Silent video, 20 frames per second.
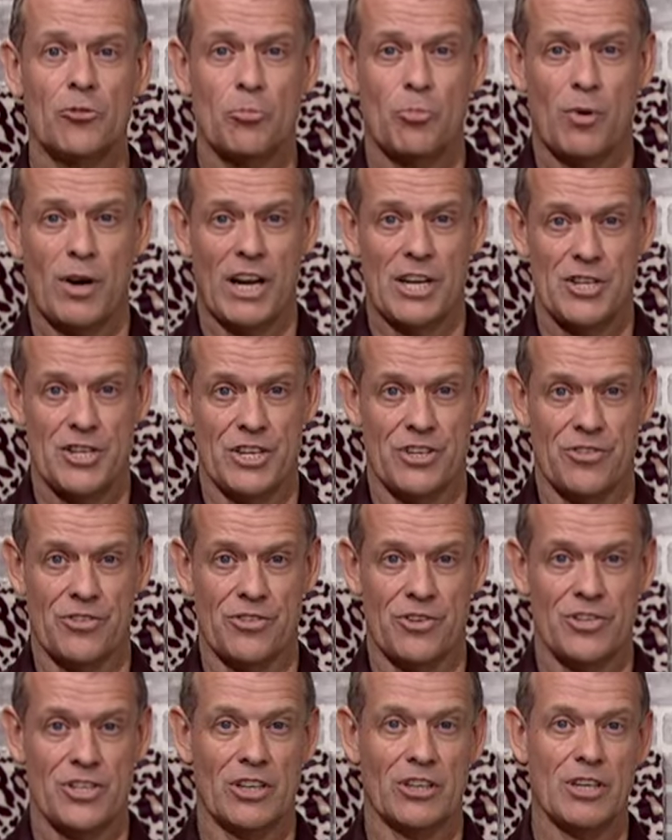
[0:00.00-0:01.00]
branches
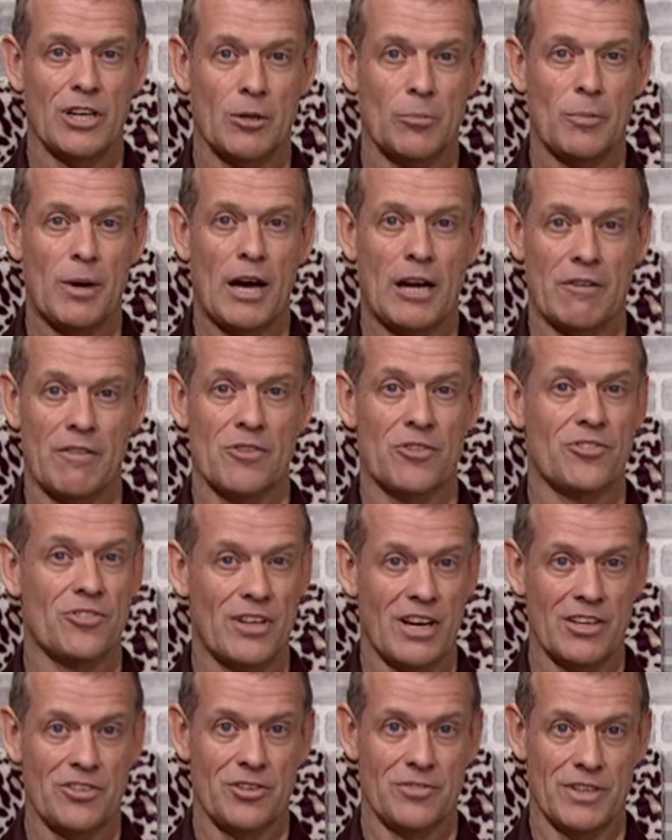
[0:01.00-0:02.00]
shall come out of the
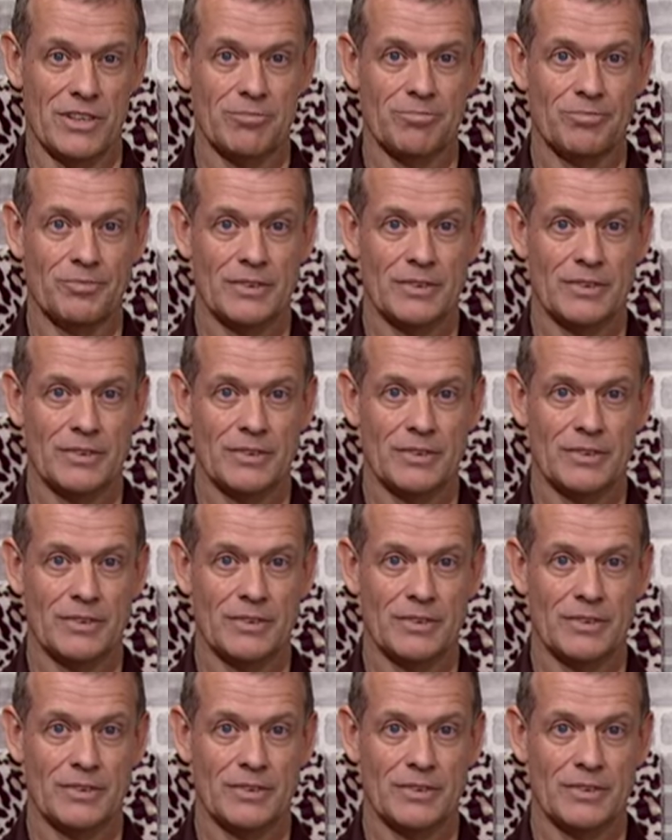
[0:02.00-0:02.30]
sides of it,